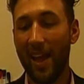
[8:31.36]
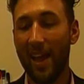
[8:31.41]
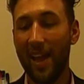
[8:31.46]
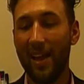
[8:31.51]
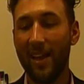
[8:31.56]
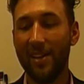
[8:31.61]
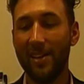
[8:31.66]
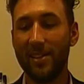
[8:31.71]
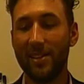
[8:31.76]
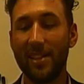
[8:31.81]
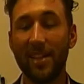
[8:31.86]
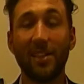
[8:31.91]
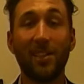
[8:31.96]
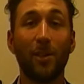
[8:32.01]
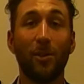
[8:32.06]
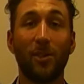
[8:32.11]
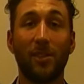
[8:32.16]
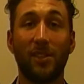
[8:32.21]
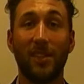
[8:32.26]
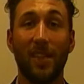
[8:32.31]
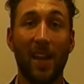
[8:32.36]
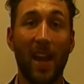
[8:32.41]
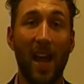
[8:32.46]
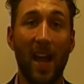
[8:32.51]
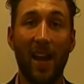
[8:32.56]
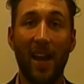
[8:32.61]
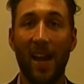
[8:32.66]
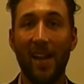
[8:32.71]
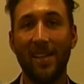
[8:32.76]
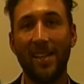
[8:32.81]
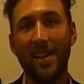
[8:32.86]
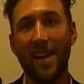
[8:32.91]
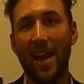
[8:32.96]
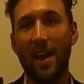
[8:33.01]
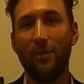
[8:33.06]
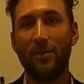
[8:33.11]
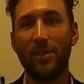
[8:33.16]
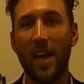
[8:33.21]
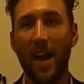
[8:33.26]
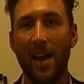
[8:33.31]
and since it was tonight, I didn't
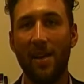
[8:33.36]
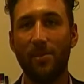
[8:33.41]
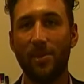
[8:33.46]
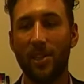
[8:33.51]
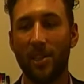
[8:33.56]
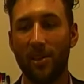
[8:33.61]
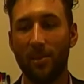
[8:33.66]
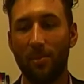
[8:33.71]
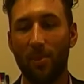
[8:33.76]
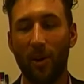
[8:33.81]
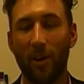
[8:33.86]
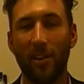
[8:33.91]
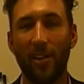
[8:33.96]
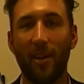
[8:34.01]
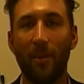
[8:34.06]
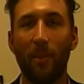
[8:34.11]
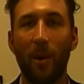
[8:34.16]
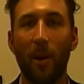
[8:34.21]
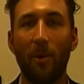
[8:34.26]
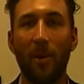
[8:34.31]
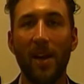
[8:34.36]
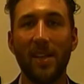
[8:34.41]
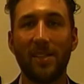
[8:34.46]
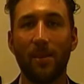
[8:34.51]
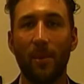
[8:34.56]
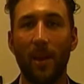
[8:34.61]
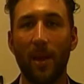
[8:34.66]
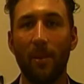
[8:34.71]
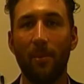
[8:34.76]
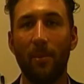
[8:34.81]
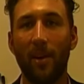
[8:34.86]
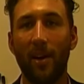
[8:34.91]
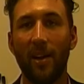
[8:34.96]
have time to put it in my resume,